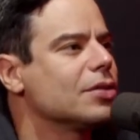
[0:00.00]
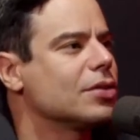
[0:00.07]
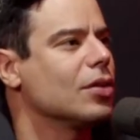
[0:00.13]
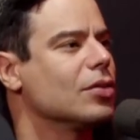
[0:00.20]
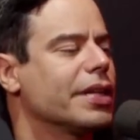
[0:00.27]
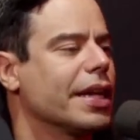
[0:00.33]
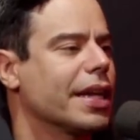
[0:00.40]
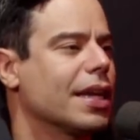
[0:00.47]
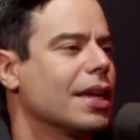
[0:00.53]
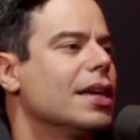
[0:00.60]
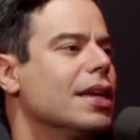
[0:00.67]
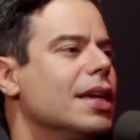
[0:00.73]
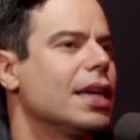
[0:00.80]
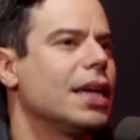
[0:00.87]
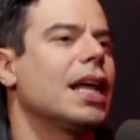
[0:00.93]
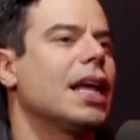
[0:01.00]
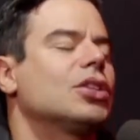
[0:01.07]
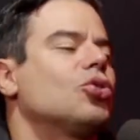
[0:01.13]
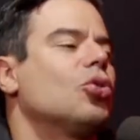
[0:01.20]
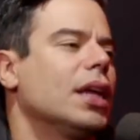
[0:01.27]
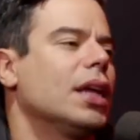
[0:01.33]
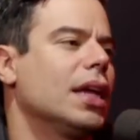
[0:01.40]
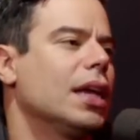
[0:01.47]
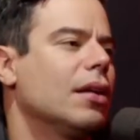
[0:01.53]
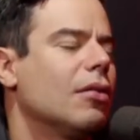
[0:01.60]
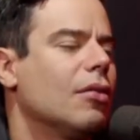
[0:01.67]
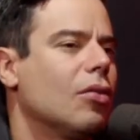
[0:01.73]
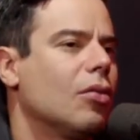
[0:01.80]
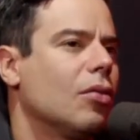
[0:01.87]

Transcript: So it's like, it actually